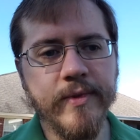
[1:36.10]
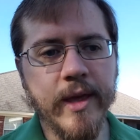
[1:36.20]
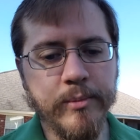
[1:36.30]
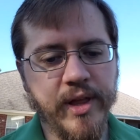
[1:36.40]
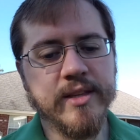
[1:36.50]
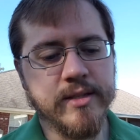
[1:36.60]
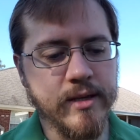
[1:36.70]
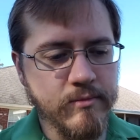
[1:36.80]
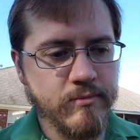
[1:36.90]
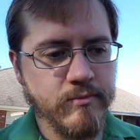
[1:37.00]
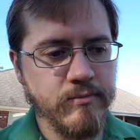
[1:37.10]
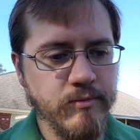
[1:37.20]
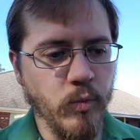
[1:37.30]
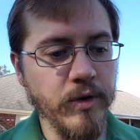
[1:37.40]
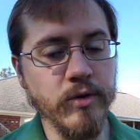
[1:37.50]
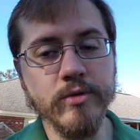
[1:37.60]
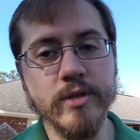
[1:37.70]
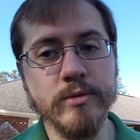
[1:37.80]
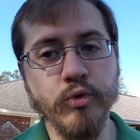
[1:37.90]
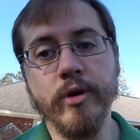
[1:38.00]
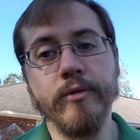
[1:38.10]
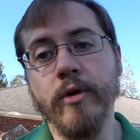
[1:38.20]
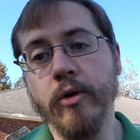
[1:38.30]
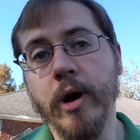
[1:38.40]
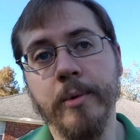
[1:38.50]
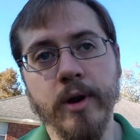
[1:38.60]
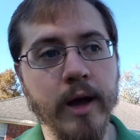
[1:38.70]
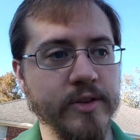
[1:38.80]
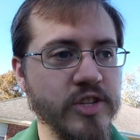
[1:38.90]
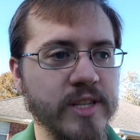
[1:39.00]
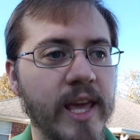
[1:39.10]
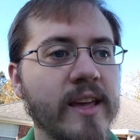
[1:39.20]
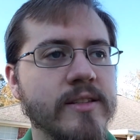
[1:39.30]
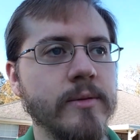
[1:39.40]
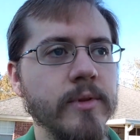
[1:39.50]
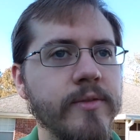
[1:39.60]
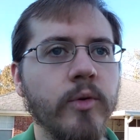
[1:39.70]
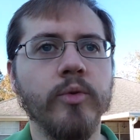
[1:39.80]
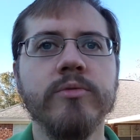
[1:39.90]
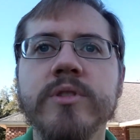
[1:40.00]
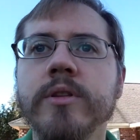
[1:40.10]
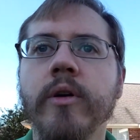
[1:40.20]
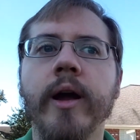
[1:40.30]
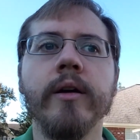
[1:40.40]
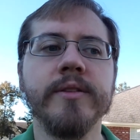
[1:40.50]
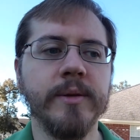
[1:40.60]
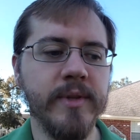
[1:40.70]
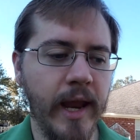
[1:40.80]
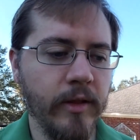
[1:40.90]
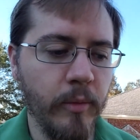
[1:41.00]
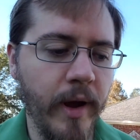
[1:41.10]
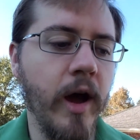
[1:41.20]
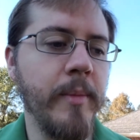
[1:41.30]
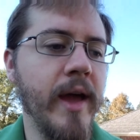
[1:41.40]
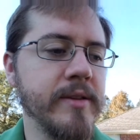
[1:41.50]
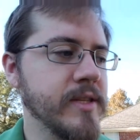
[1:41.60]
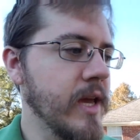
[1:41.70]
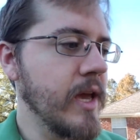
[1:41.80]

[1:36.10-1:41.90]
and planted it, whether it was spring or fall crop or not, just to get some living roots in the ground, something that had a little biomass,